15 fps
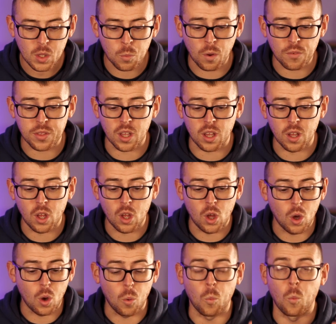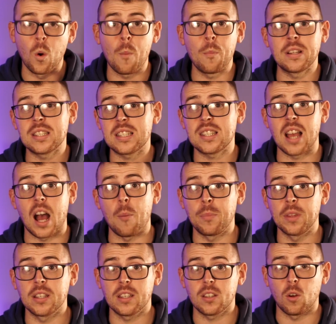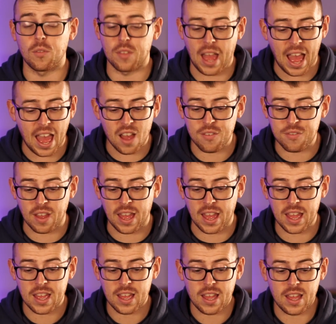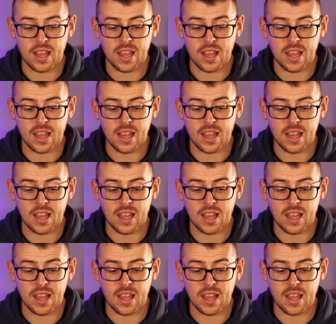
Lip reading: with the women's chaplain of the IFA